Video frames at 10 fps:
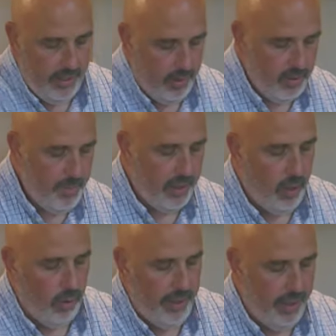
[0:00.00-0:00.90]
The ultimate
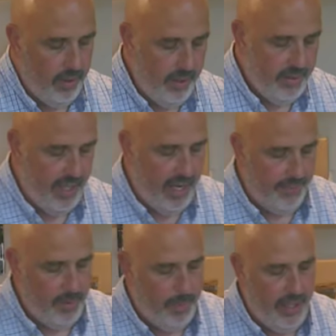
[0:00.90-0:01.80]
goal here is to
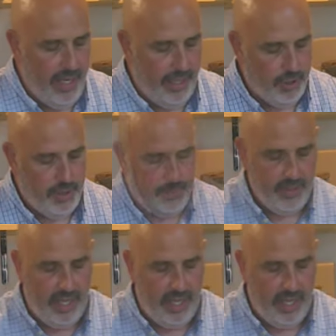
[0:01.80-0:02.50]
have the pH